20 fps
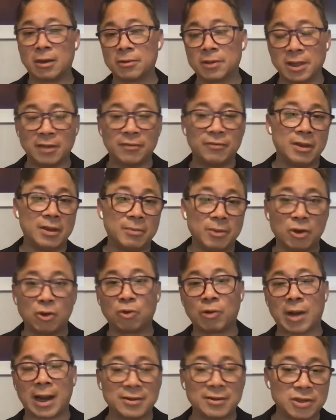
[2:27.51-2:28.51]
normal
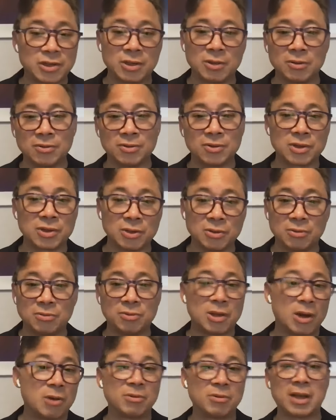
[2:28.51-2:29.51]
body size, whatever that
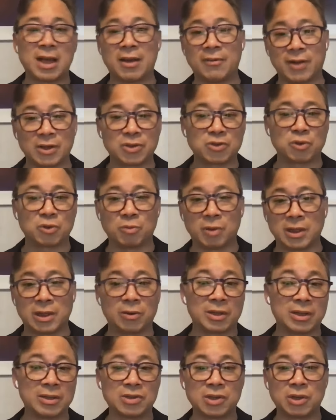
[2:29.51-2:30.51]
means, okay?
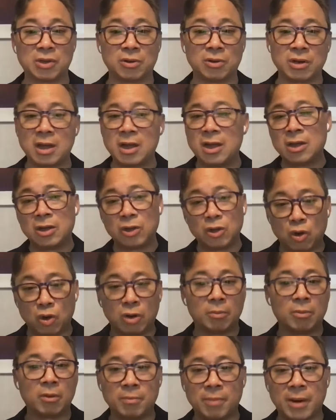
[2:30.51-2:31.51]
That can be debated,
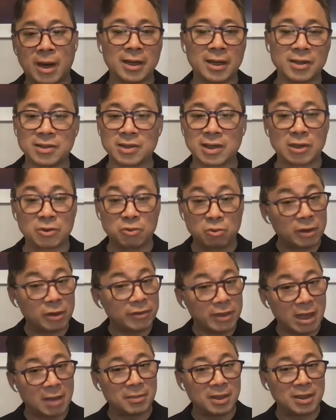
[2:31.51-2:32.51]
but the bottom line
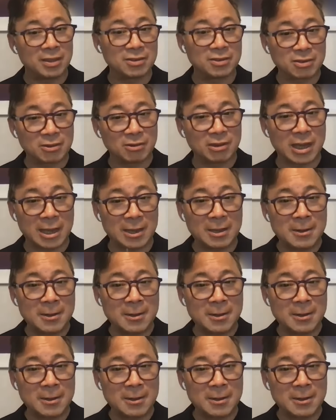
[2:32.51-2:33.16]
is that they